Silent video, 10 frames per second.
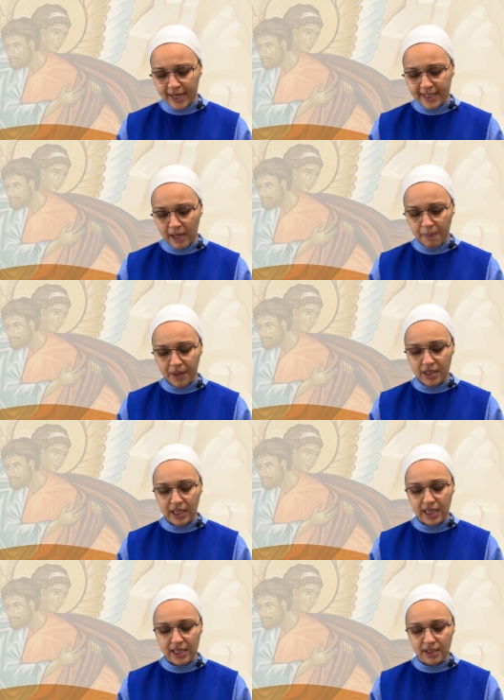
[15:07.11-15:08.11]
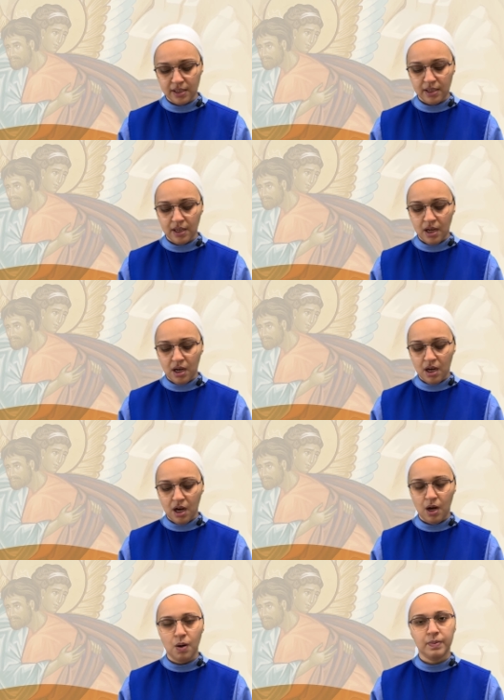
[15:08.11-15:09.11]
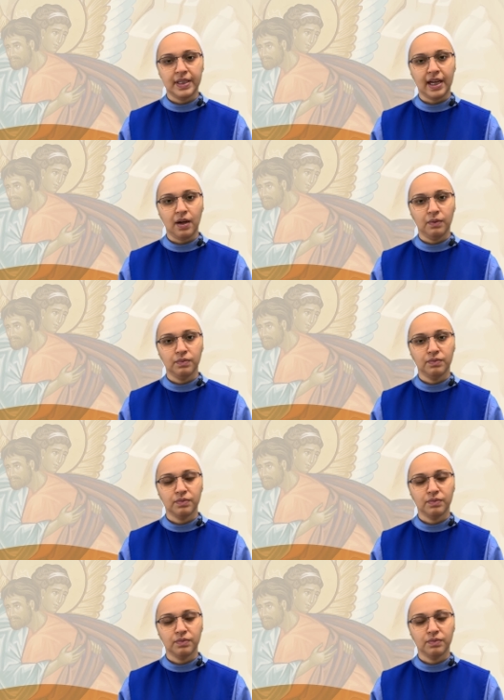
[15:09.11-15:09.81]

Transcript: except in his hometown.